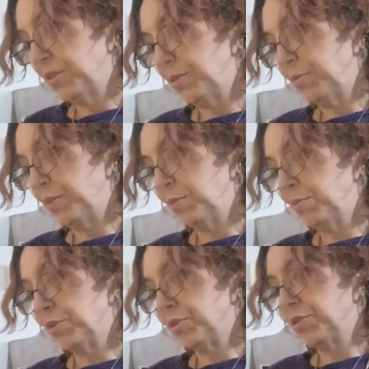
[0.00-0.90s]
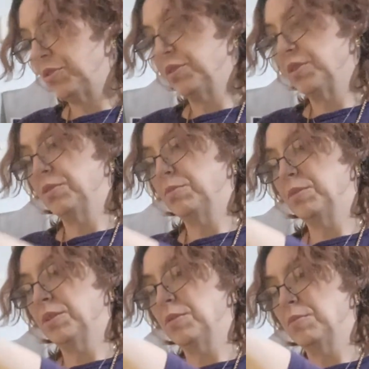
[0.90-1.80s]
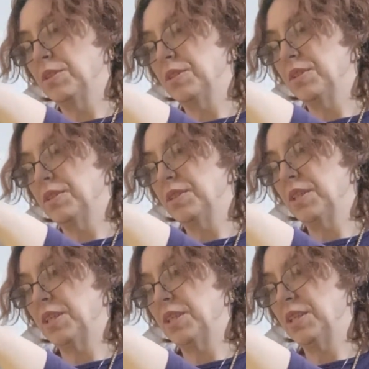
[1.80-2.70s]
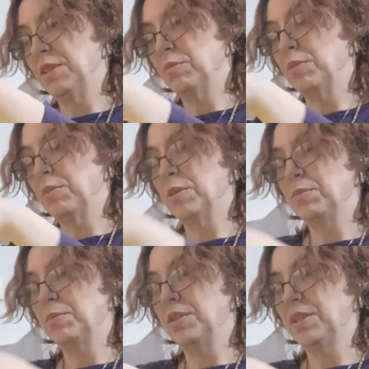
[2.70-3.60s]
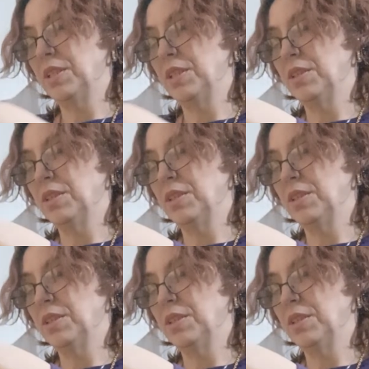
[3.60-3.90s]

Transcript: make more strings, but I want this to hang probably like